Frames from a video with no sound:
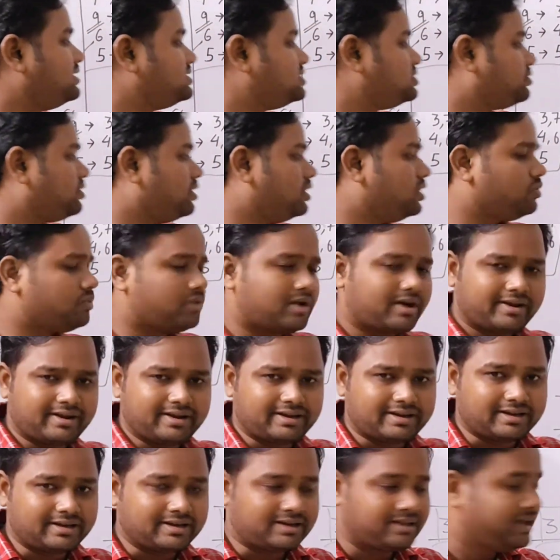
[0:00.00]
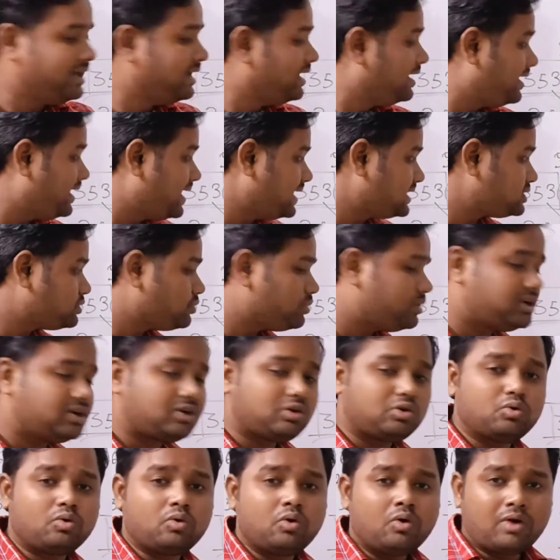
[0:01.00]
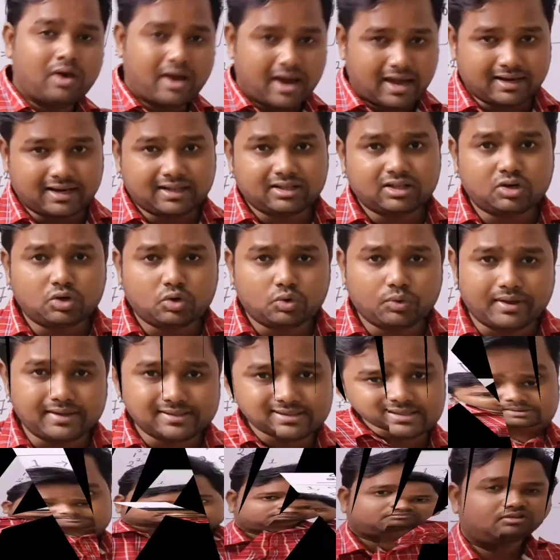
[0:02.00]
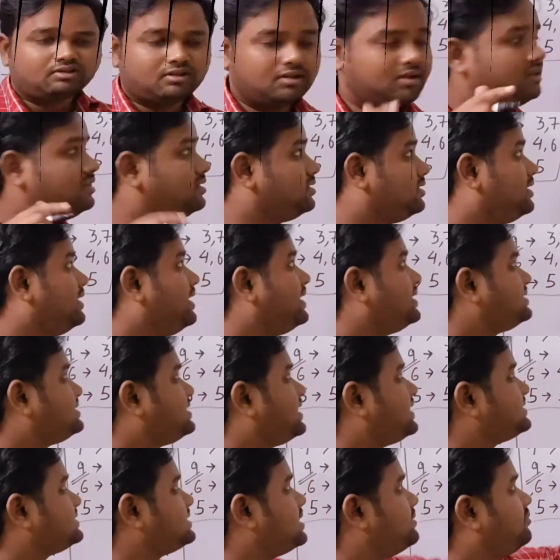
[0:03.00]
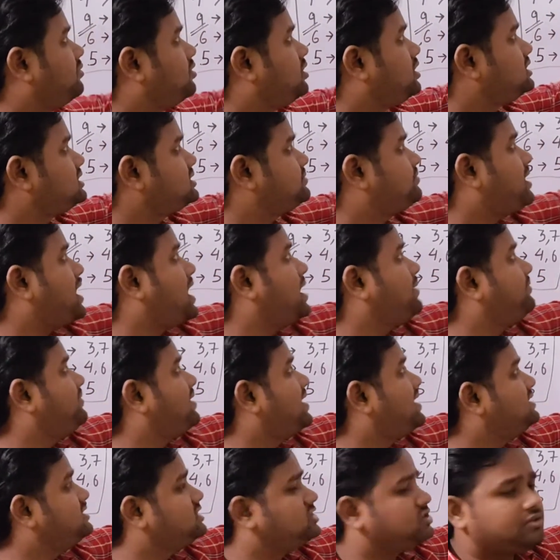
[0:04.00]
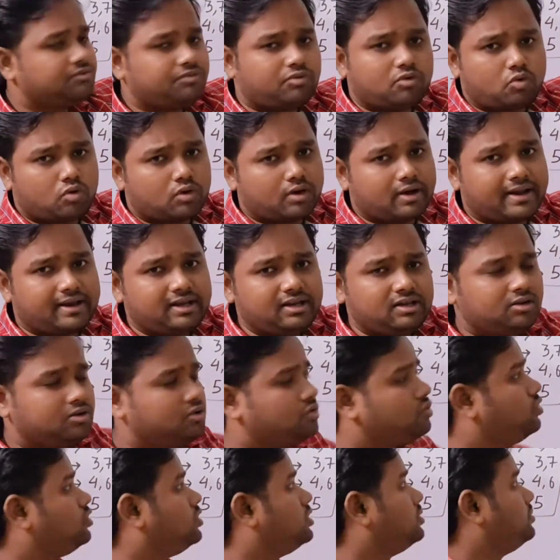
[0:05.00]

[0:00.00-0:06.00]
is equal to 188. Next we will do another two example. The next example is 59049 root